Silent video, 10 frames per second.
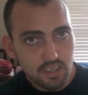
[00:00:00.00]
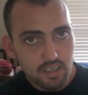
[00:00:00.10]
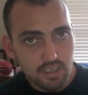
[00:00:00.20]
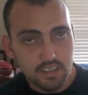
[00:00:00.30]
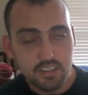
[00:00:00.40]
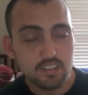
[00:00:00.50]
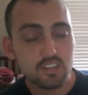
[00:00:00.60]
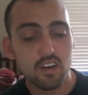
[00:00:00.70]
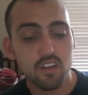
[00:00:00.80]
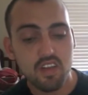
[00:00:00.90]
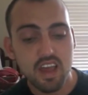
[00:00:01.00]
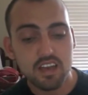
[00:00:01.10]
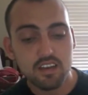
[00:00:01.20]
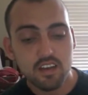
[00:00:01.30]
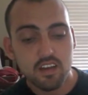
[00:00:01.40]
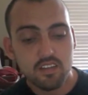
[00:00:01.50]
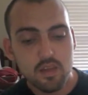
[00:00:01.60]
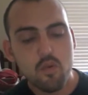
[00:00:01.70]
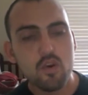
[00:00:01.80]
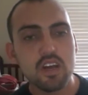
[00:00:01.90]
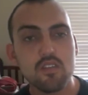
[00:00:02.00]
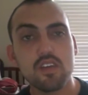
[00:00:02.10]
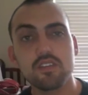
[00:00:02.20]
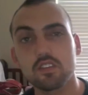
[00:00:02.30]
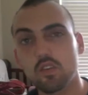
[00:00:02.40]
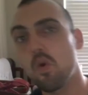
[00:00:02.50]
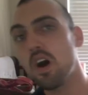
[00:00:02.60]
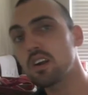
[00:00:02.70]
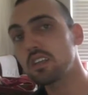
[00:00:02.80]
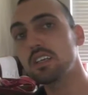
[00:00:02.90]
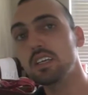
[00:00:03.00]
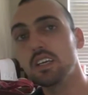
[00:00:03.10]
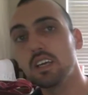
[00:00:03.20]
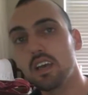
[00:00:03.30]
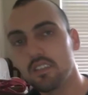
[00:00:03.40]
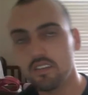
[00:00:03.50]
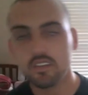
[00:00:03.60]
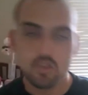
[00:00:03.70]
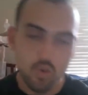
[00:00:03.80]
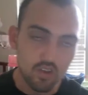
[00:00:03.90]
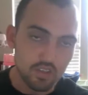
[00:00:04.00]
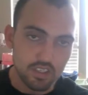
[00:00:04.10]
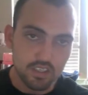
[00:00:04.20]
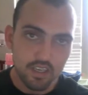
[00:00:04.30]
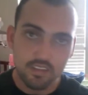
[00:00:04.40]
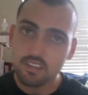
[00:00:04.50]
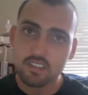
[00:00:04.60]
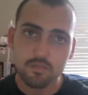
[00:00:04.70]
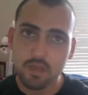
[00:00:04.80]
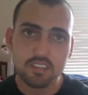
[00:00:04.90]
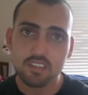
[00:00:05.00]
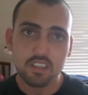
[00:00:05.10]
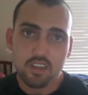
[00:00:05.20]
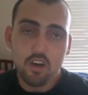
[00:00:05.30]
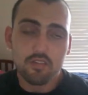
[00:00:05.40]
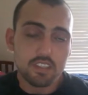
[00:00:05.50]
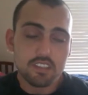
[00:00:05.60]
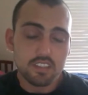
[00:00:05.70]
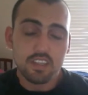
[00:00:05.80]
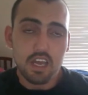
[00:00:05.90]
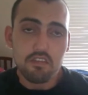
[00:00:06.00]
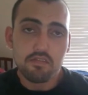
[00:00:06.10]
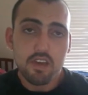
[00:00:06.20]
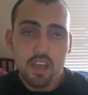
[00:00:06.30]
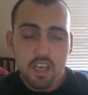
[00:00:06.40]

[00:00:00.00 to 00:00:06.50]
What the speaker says: In addition to that, they point out that there's quantity and then there's quality. And this is basically obvious in life.